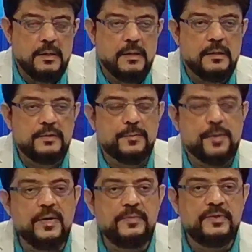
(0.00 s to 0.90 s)
The
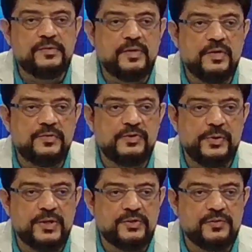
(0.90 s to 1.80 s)
Prime Minister has
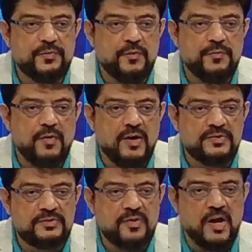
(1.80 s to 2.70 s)
directed for
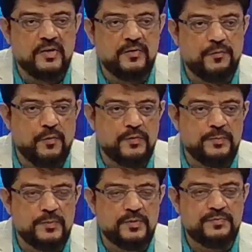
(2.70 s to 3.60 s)
fast-track
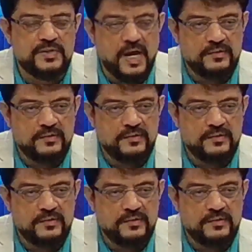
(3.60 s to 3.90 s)
enforcement of tax